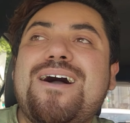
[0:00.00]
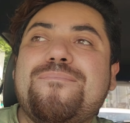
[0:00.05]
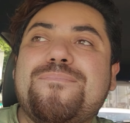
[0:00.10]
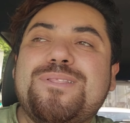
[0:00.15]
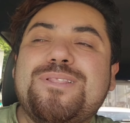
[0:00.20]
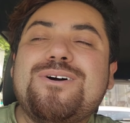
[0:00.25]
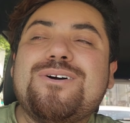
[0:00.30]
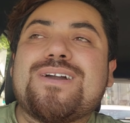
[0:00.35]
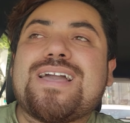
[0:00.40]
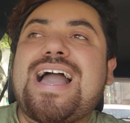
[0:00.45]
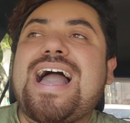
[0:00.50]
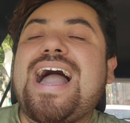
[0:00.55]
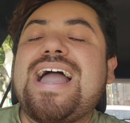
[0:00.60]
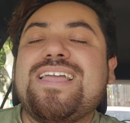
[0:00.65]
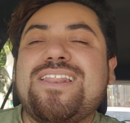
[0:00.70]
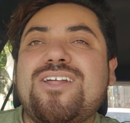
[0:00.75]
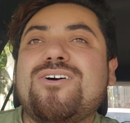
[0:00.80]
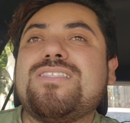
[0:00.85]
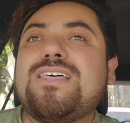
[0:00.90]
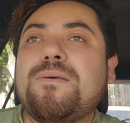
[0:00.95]
Look,
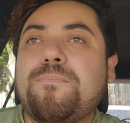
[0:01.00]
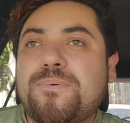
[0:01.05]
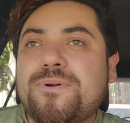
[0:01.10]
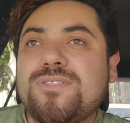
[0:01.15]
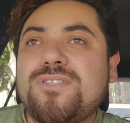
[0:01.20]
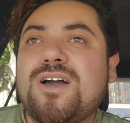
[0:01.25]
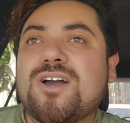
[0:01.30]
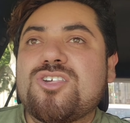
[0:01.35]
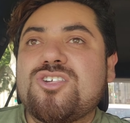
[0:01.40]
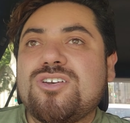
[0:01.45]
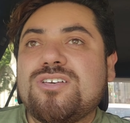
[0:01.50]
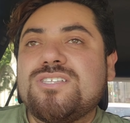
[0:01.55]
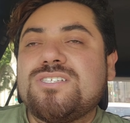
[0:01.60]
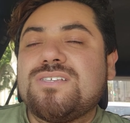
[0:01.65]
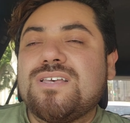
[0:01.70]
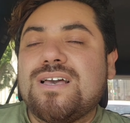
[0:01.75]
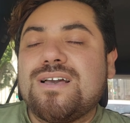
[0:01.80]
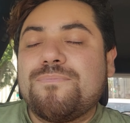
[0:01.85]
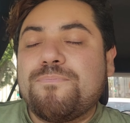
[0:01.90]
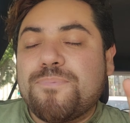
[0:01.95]
I know that
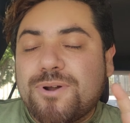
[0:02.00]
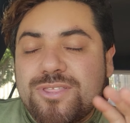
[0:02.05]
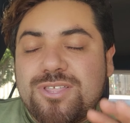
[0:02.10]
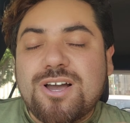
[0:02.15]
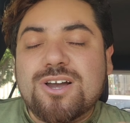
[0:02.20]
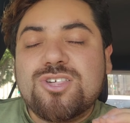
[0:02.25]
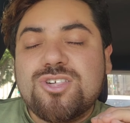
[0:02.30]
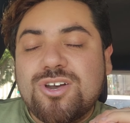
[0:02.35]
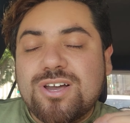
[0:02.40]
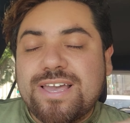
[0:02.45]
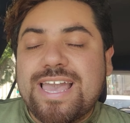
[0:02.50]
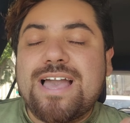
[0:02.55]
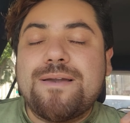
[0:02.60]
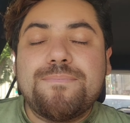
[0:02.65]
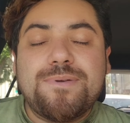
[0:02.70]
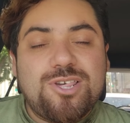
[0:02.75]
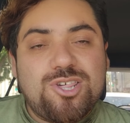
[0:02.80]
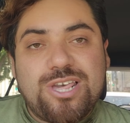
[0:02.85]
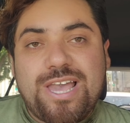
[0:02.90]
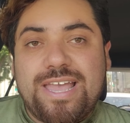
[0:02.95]
production
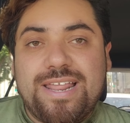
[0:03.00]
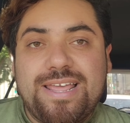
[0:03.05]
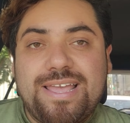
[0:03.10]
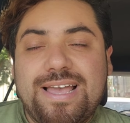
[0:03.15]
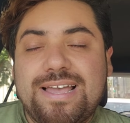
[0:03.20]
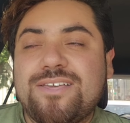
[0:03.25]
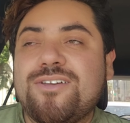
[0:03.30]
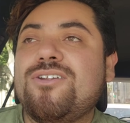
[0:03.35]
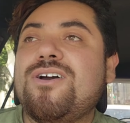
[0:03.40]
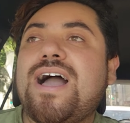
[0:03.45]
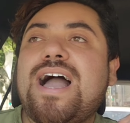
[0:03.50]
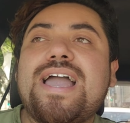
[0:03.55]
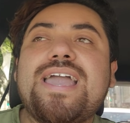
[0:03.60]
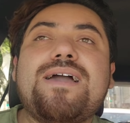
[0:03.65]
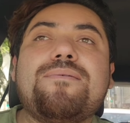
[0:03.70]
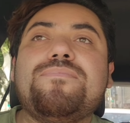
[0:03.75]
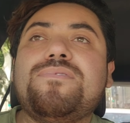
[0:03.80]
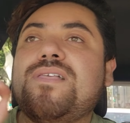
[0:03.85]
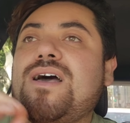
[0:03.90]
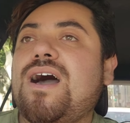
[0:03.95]
can be shady. You know, I
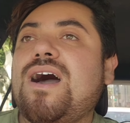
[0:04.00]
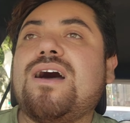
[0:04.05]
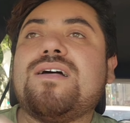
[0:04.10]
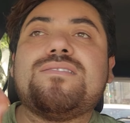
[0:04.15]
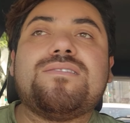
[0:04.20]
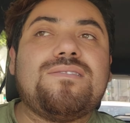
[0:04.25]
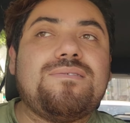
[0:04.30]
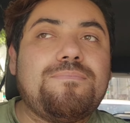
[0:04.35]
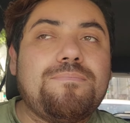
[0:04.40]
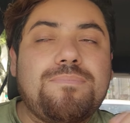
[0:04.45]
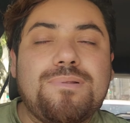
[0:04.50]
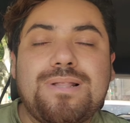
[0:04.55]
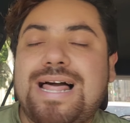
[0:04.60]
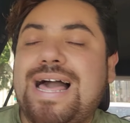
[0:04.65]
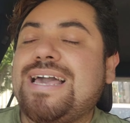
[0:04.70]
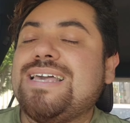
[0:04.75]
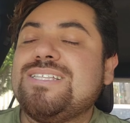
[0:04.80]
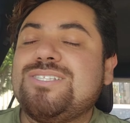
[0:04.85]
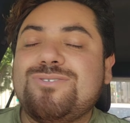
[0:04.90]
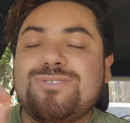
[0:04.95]
am not
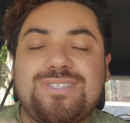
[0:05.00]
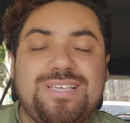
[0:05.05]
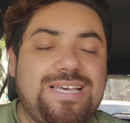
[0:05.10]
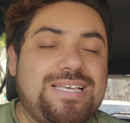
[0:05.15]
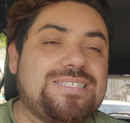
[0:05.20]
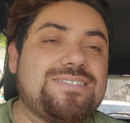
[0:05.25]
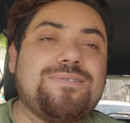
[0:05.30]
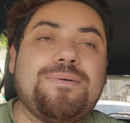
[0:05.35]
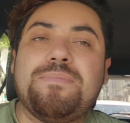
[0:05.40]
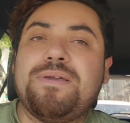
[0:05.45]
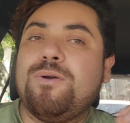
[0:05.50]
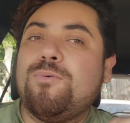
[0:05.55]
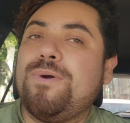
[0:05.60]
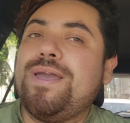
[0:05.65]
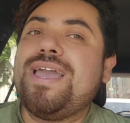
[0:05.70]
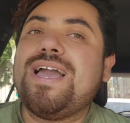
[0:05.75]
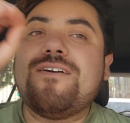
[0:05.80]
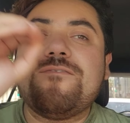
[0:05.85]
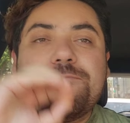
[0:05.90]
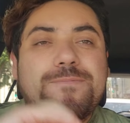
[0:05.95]
blind to this. I mean,
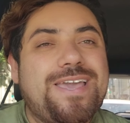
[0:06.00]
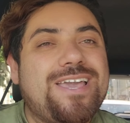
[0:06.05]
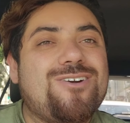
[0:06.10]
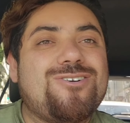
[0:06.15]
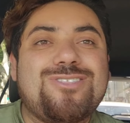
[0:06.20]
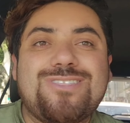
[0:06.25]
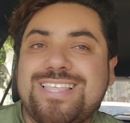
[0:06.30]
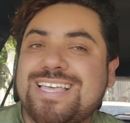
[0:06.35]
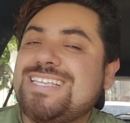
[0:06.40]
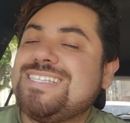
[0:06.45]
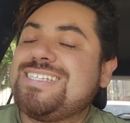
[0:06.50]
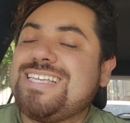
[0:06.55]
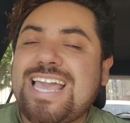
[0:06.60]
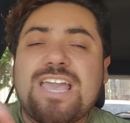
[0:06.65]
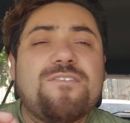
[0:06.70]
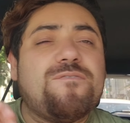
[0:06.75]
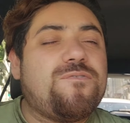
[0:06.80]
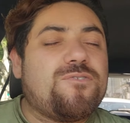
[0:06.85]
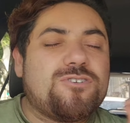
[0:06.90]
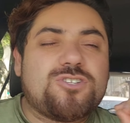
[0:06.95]
we have been on this
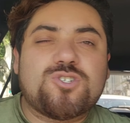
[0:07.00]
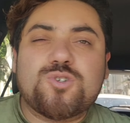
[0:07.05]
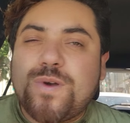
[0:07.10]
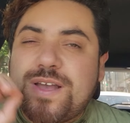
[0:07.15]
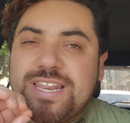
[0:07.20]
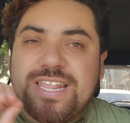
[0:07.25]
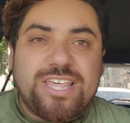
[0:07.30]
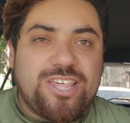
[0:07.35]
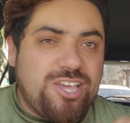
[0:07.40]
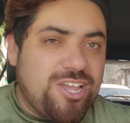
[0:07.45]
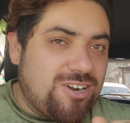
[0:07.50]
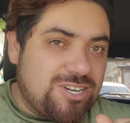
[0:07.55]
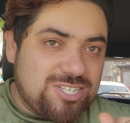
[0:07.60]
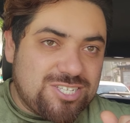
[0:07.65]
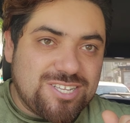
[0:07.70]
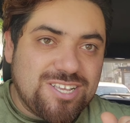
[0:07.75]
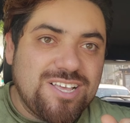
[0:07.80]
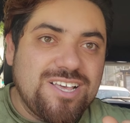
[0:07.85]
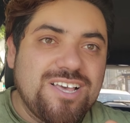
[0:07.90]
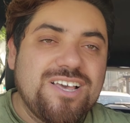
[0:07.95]
game for 20
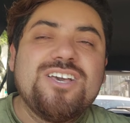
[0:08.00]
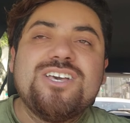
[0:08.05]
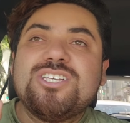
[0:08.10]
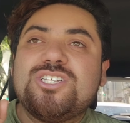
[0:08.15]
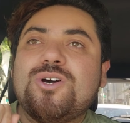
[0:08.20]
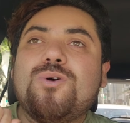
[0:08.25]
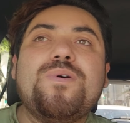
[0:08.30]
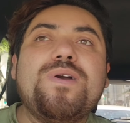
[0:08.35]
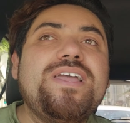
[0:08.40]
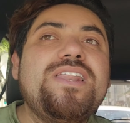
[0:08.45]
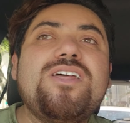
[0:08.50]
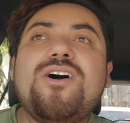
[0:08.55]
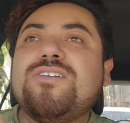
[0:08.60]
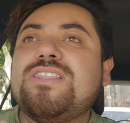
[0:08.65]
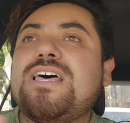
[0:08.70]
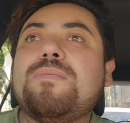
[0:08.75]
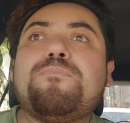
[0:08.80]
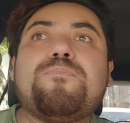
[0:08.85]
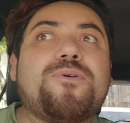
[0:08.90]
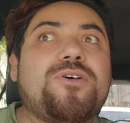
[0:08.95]
years. So we know
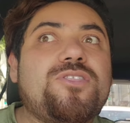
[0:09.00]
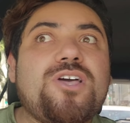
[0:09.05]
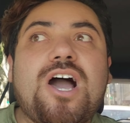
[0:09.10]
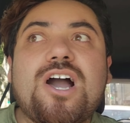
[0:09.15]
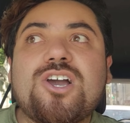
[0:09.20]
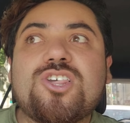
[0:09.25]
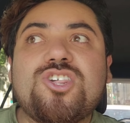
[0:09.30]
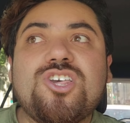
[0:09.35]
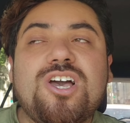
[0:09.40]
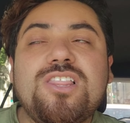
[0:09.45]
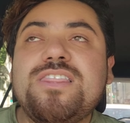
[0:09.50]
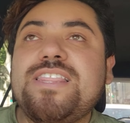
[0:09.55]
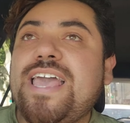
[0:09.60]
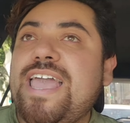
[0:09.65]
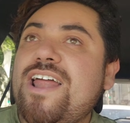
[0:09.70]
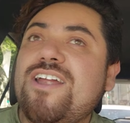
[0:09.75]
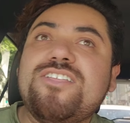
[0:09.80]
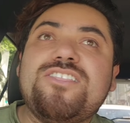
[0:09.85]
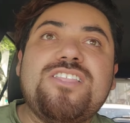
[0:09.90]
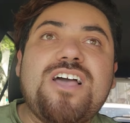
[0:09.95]
that production,
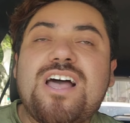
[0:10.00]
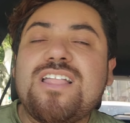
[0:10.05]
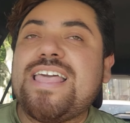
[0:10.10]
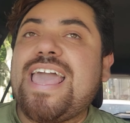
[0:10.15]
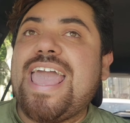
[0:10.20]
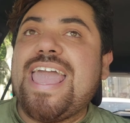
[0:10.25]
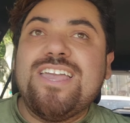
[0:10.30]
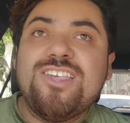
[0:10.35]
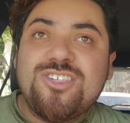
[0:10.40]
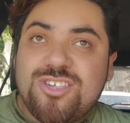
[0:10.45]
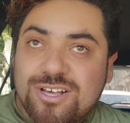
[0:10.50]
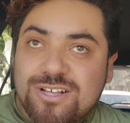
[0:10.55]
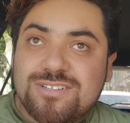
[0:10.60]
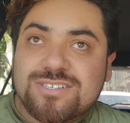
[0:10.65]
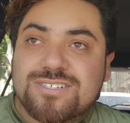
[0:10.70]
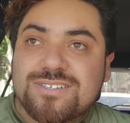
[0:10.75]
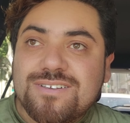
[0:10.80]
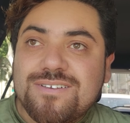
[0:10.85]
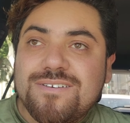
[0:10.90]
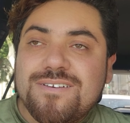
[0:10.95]
they are not
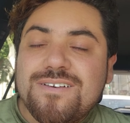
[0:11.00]
angels.